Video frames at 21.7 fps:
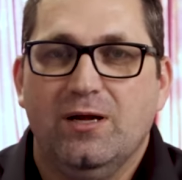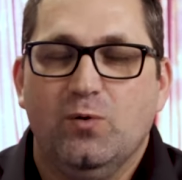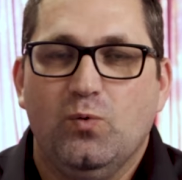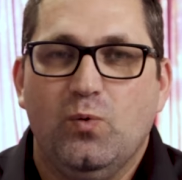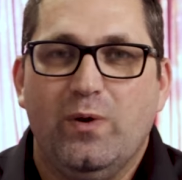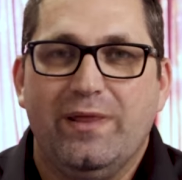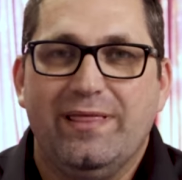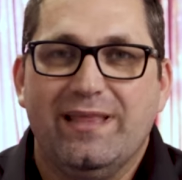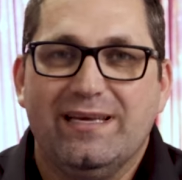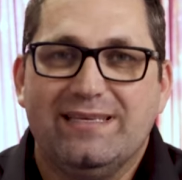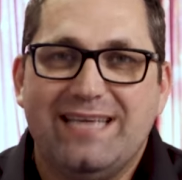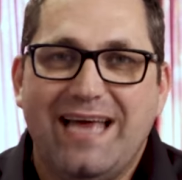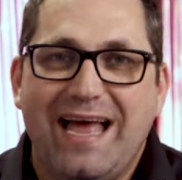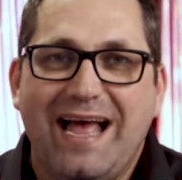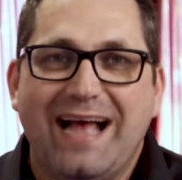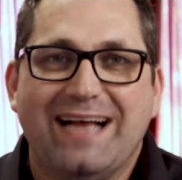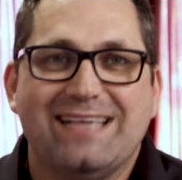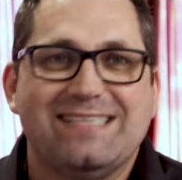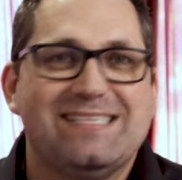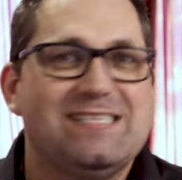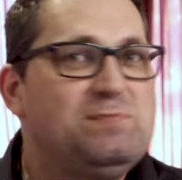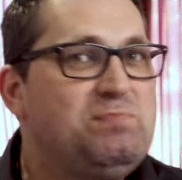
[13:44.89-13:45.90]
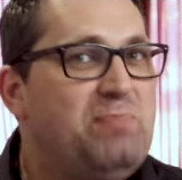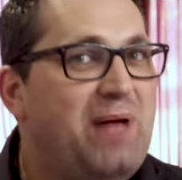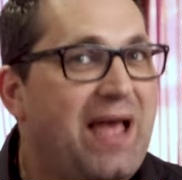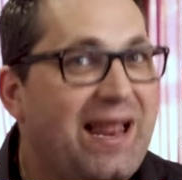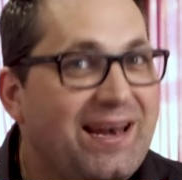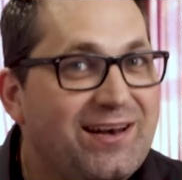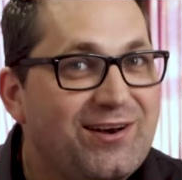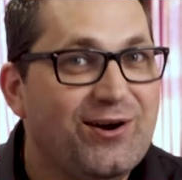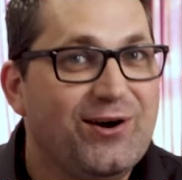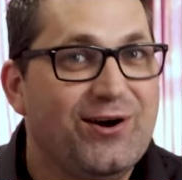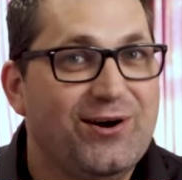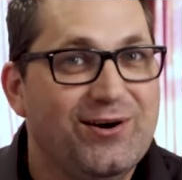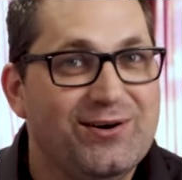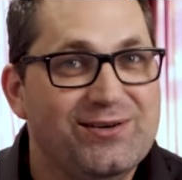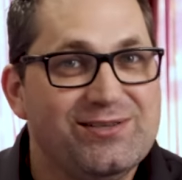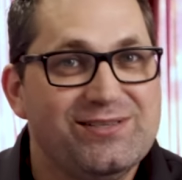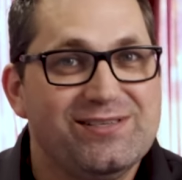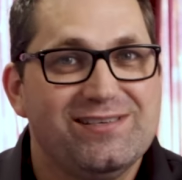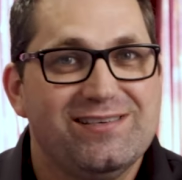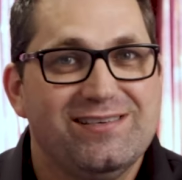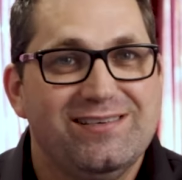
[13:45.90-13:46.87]
when the tax
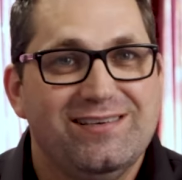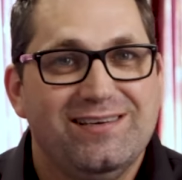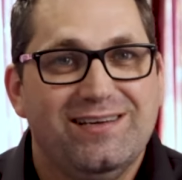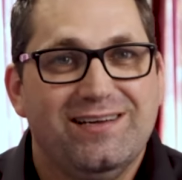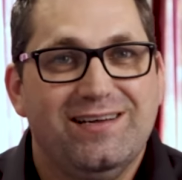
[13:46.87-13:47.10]
spenders